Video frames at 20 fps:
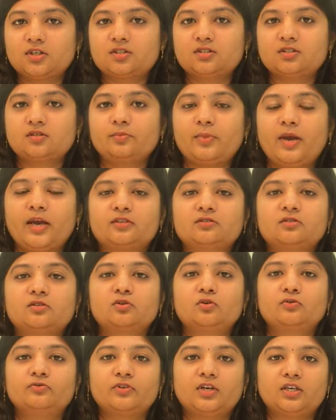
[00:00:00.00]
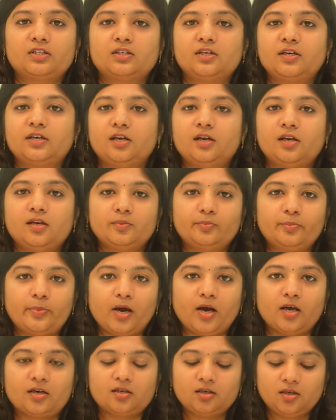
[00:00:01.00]
just backside of Kadrenali
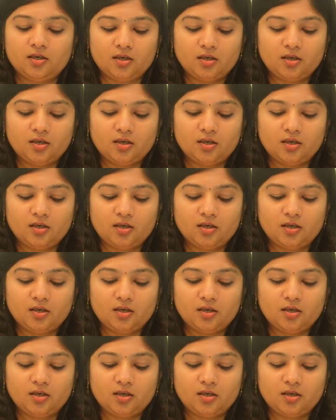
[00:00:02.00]
Park.